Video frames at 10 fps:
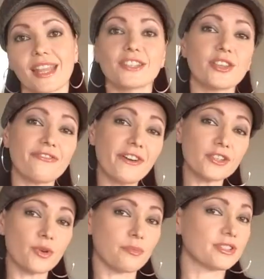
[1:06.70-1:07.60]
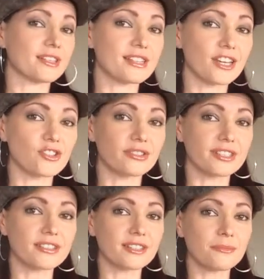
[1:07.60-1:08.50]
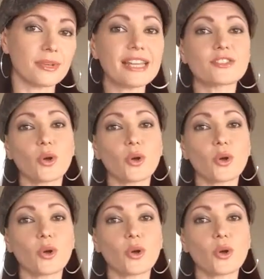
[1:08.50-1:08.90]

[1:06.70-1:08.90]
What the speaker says: So the first representational system is